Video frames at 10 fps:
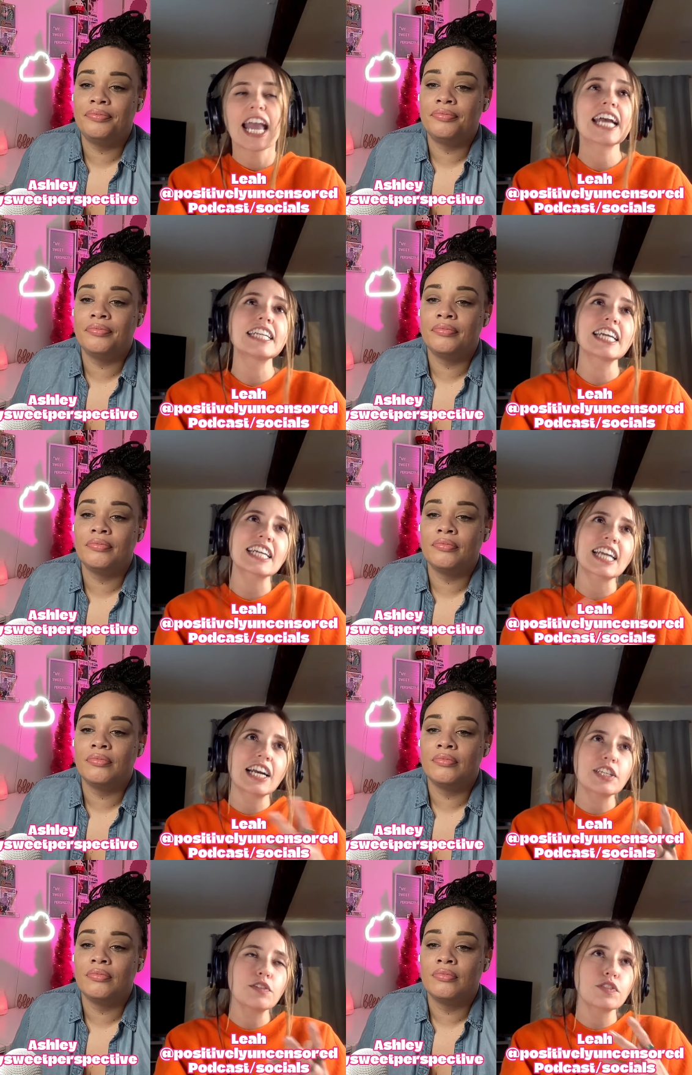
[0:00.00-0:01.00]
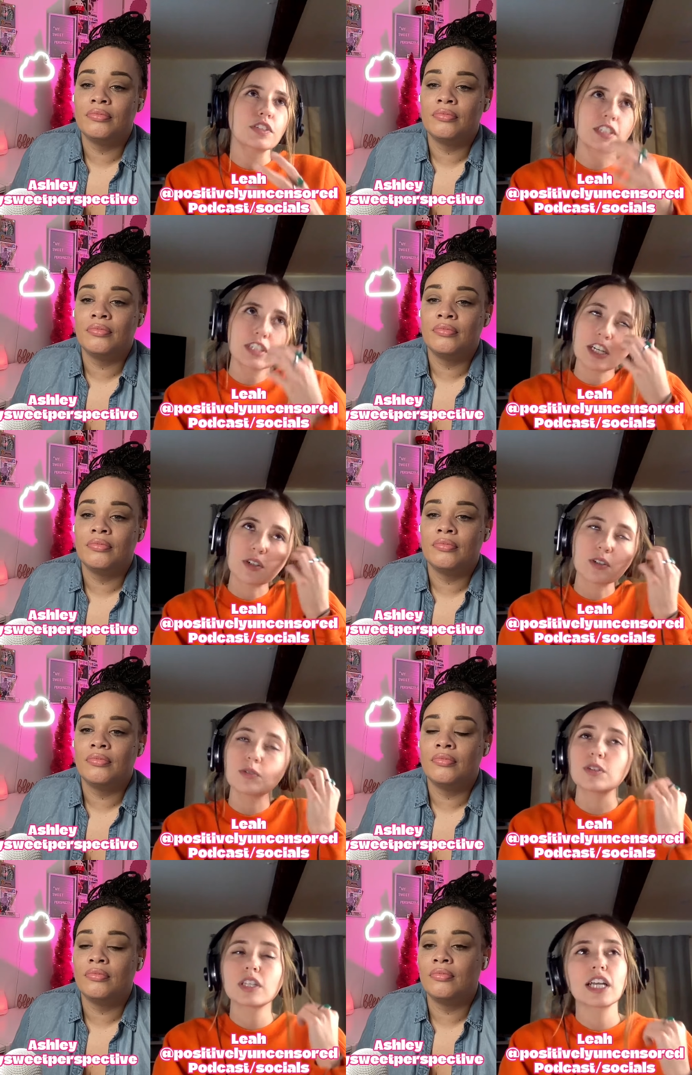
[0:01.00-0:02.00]
Speaker 1: and it kind of, you know,
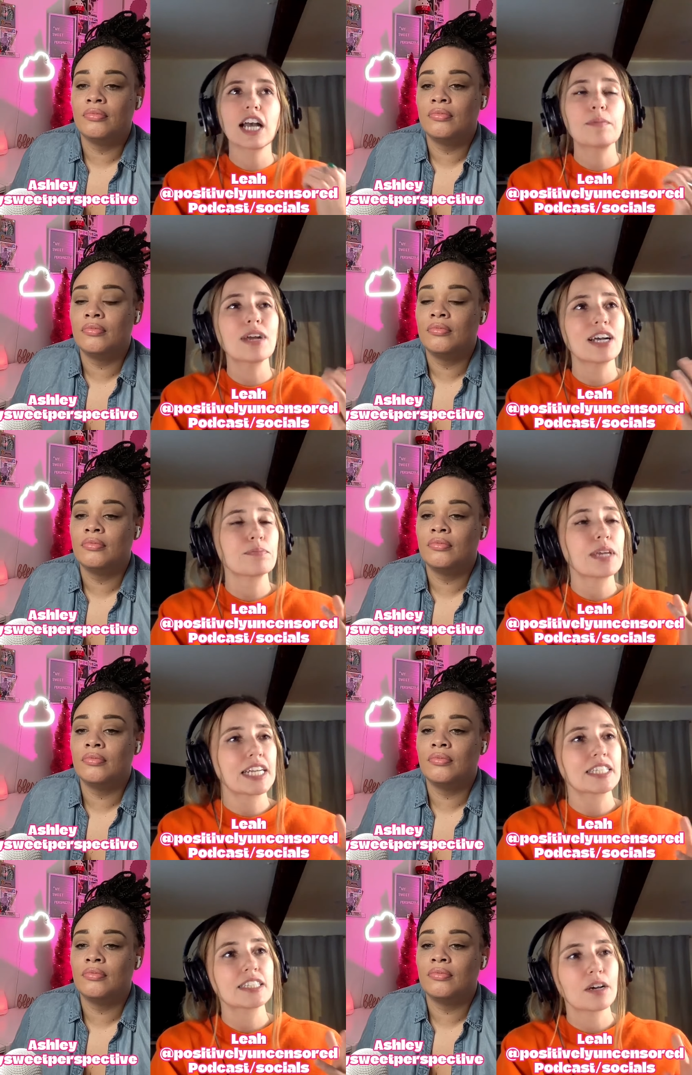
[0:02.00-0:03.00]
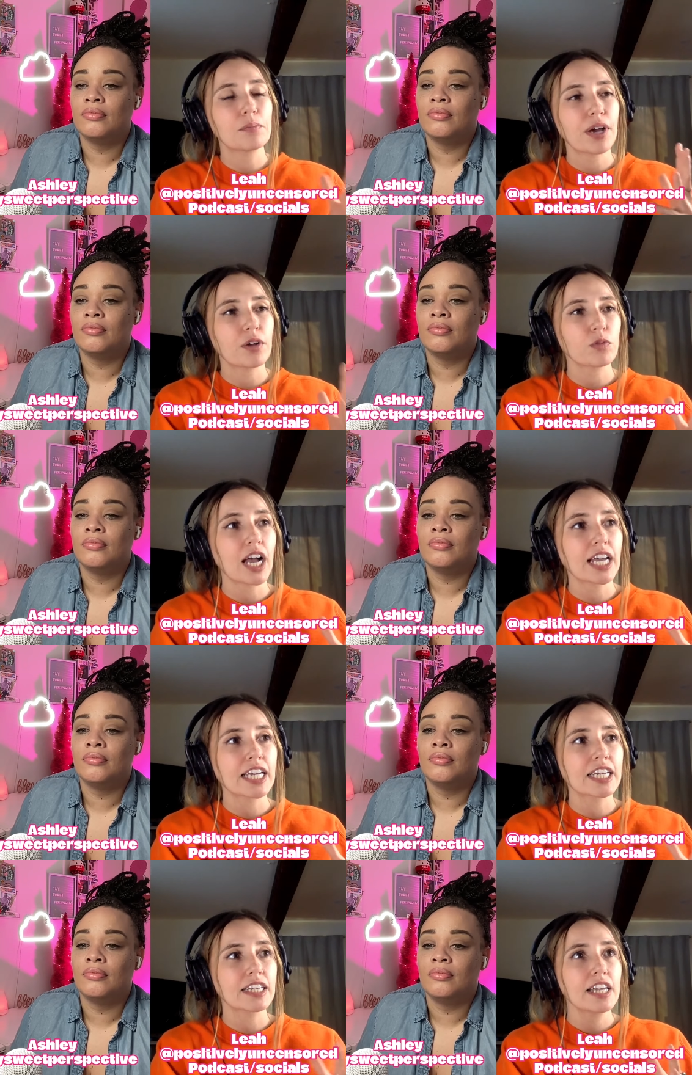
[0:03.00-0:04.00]
I'm not meaning to dump on
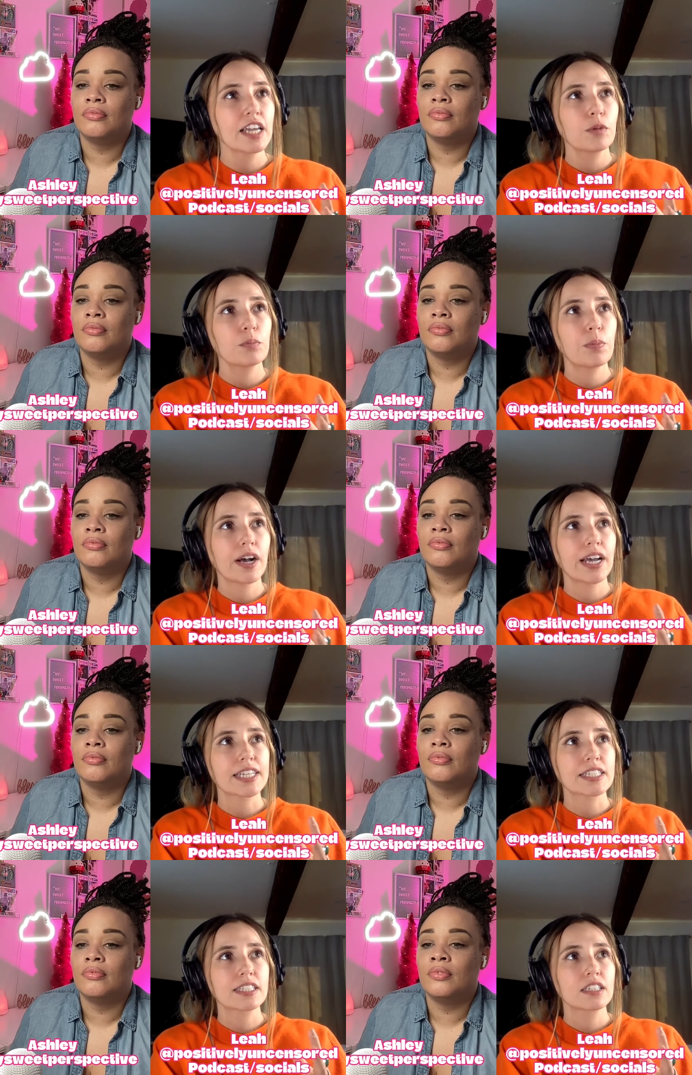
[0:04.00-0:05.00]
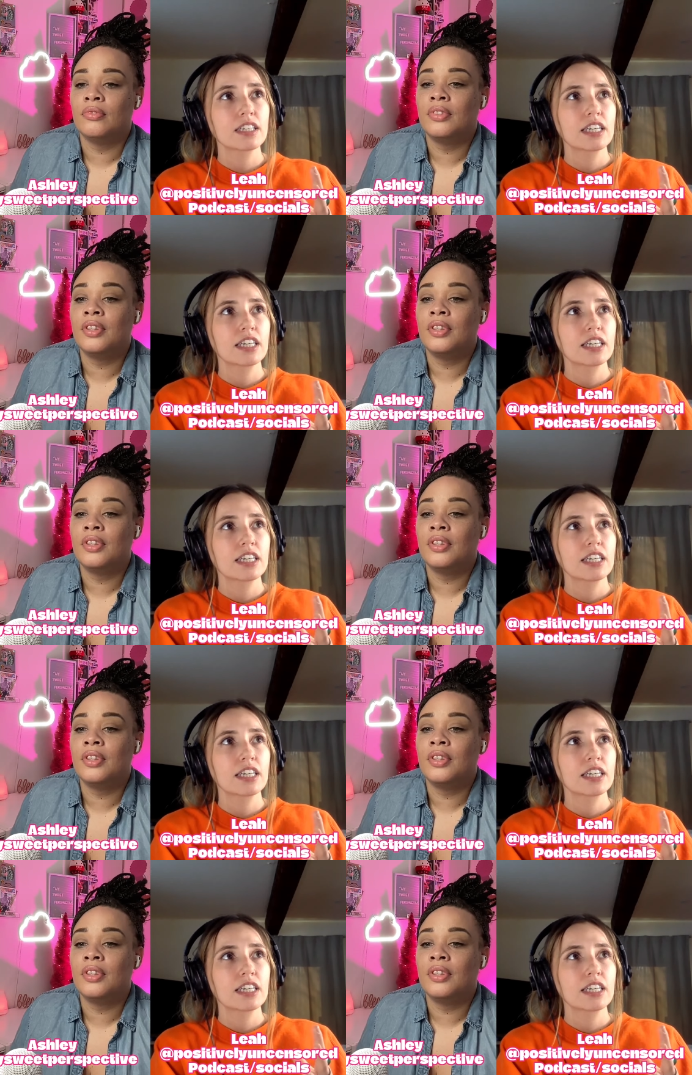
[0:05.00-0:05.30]
Ryan, but